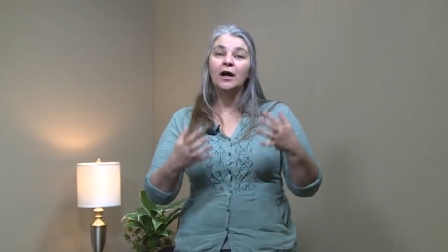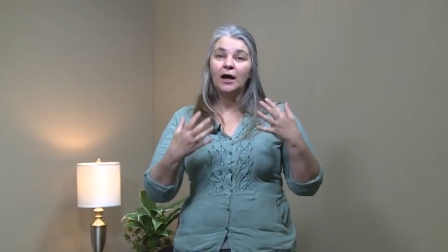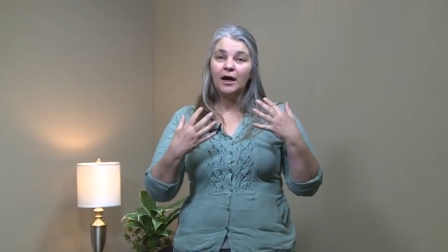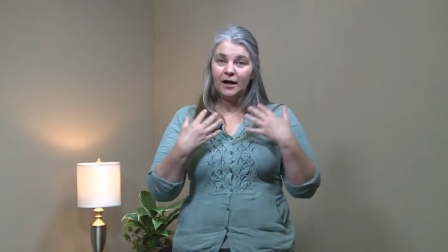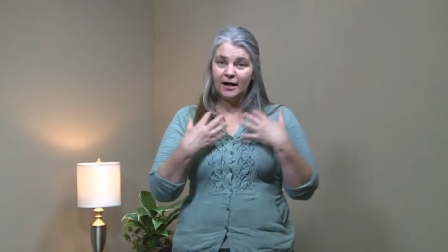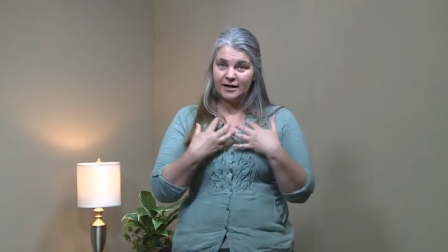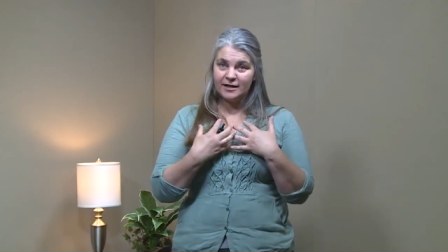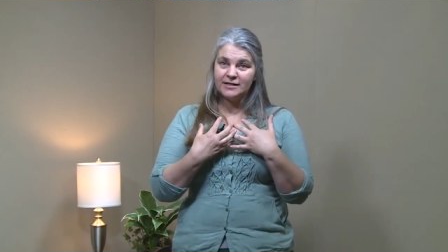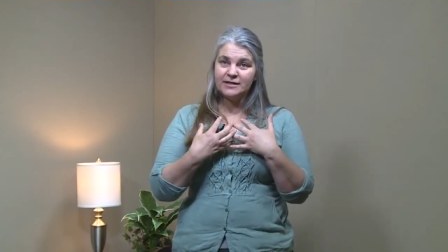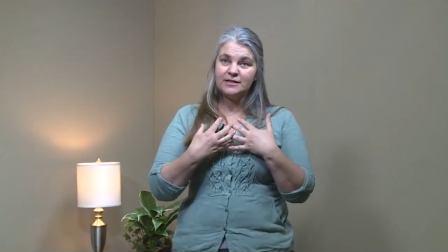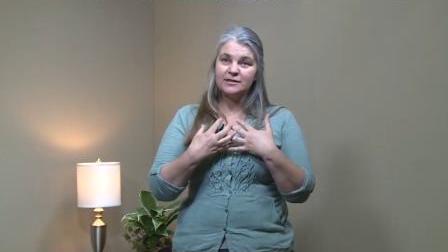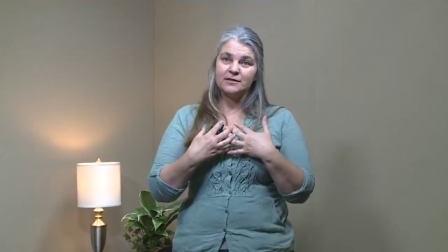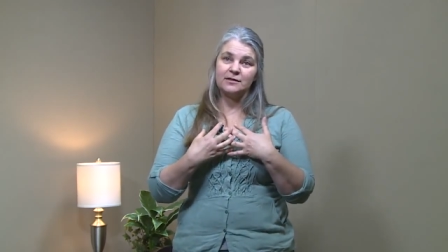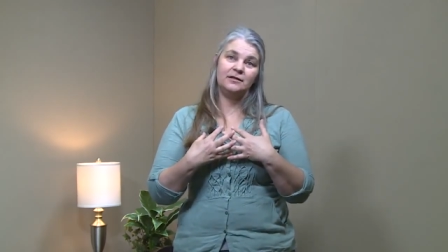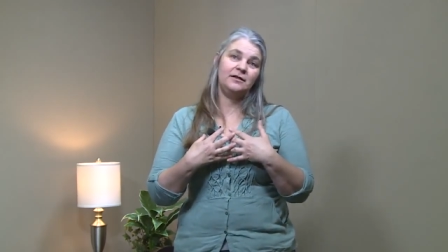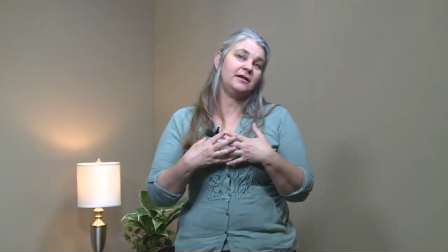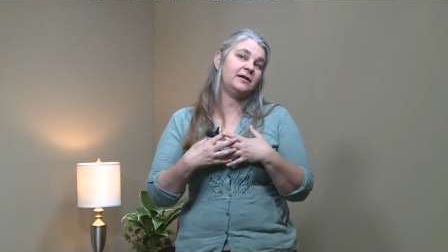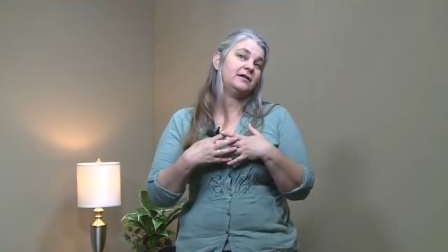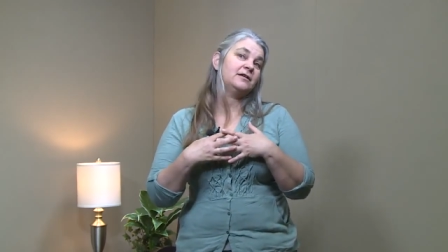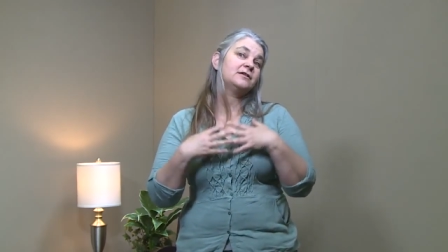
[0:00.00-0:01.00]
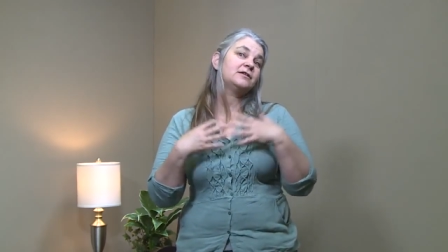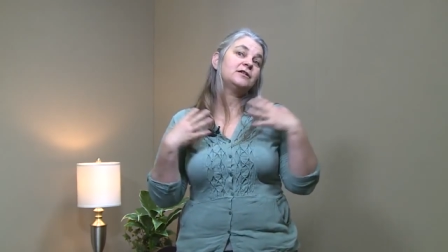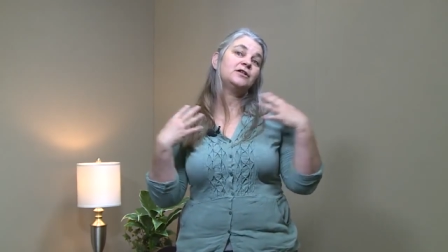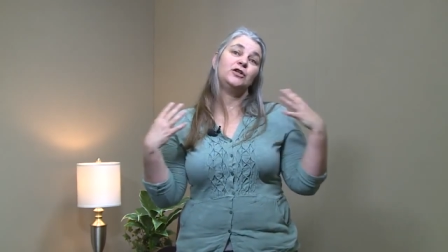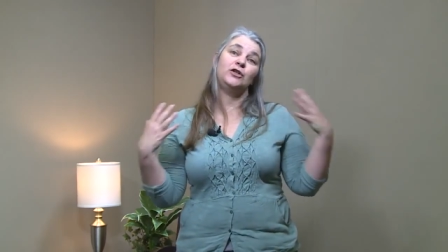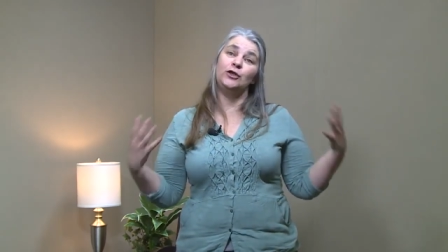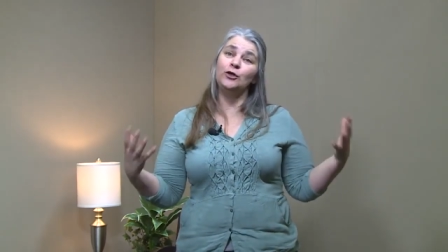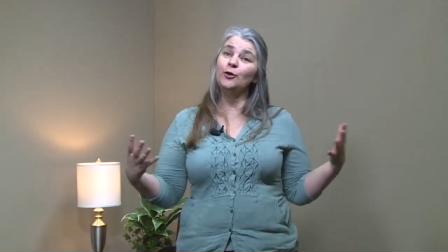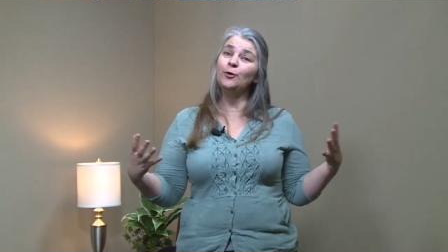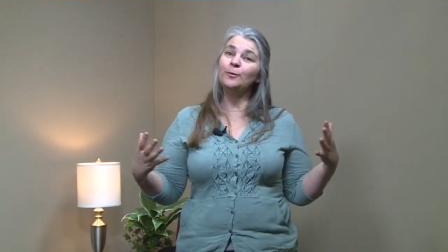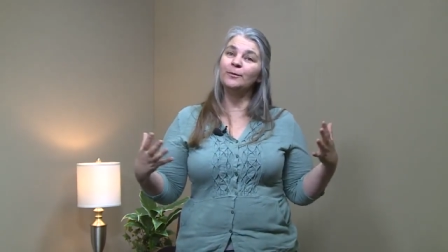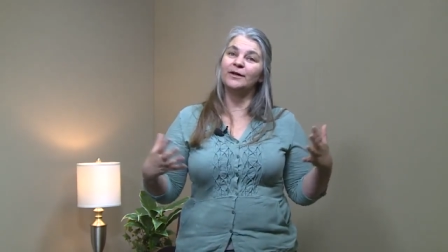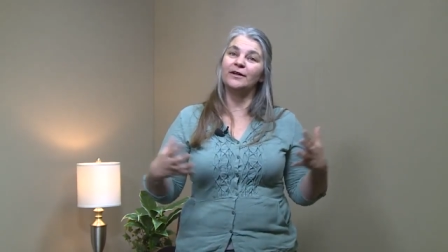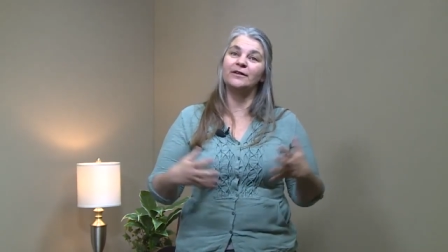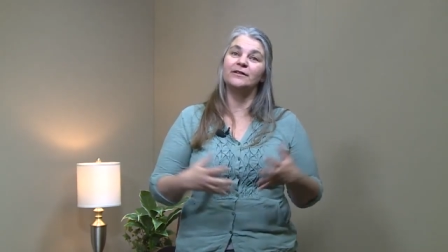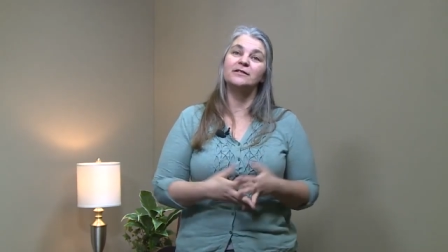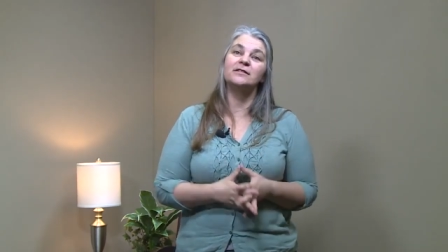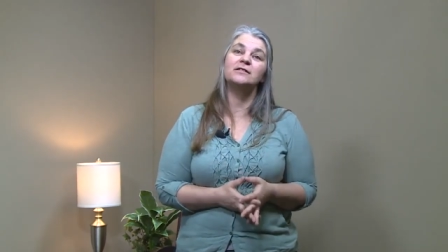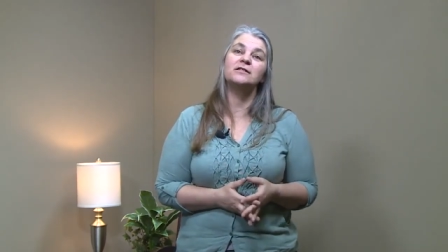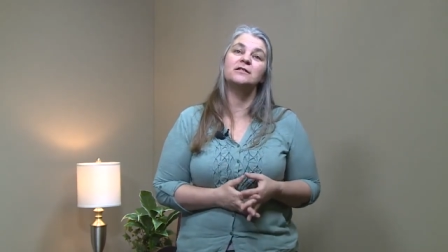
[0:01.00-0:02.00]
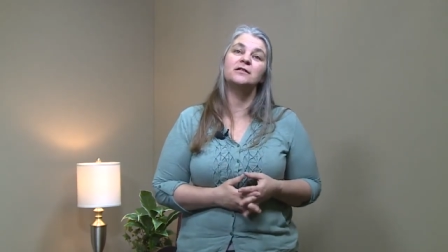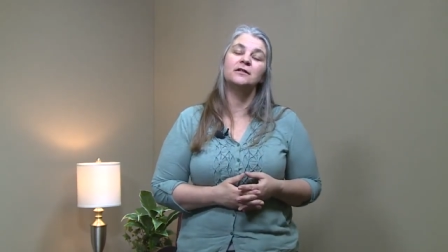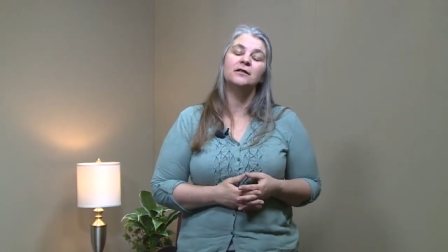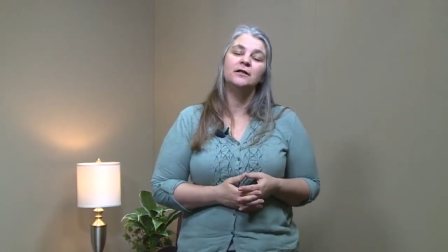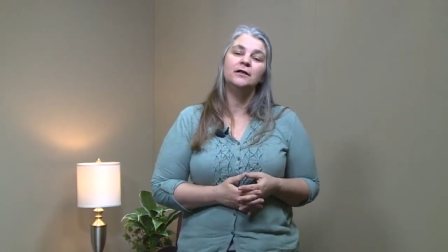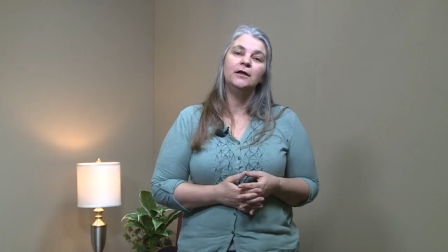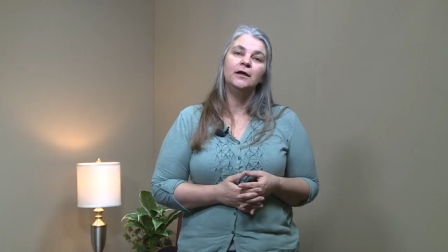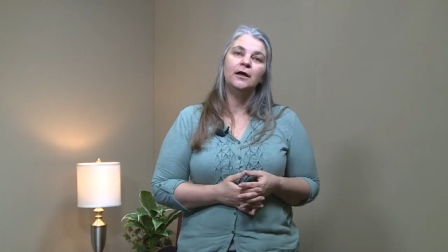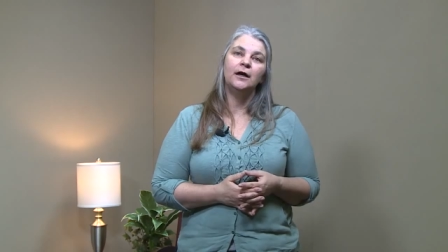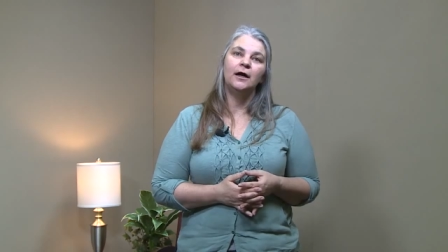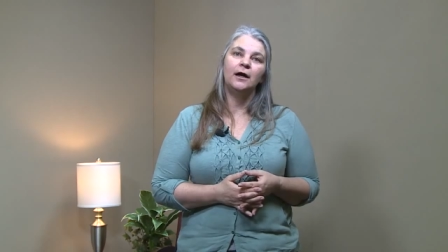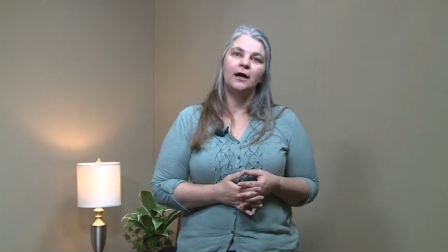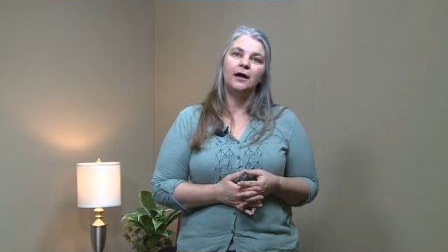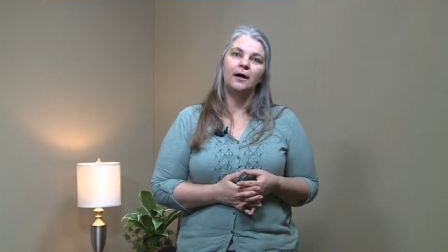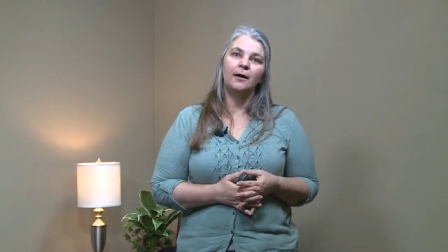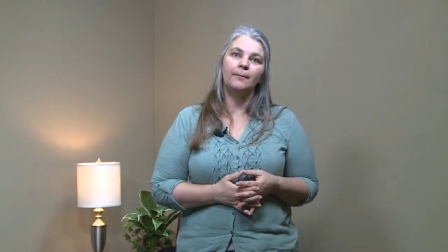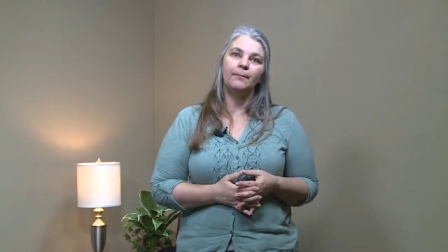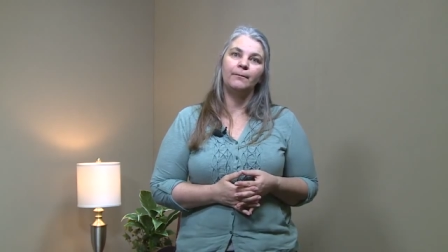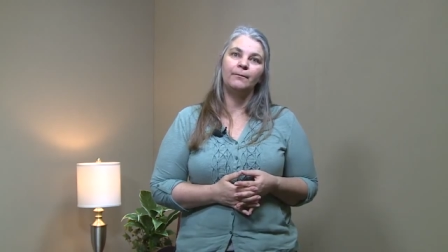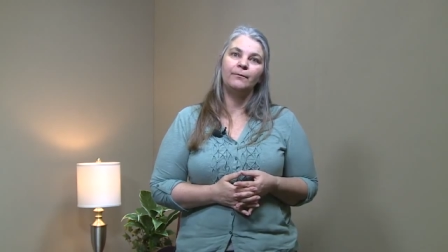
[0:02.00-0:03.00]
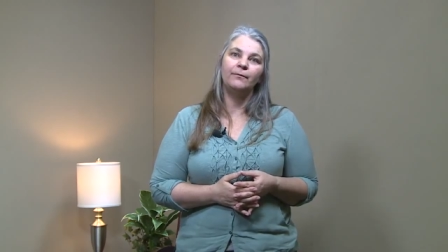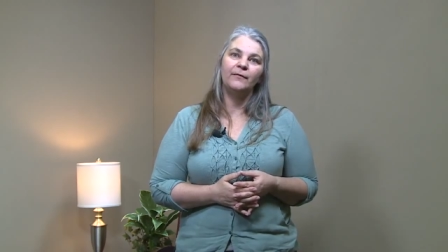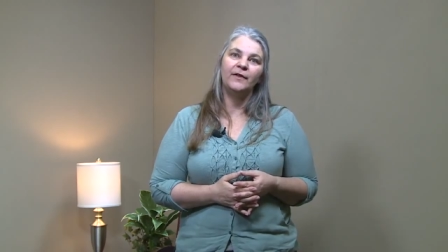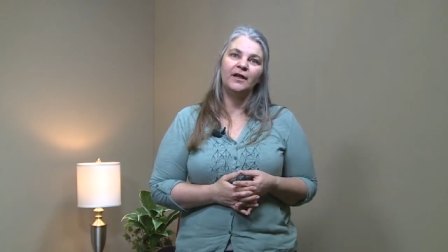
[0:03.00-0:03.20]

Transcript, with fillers: us as humans um,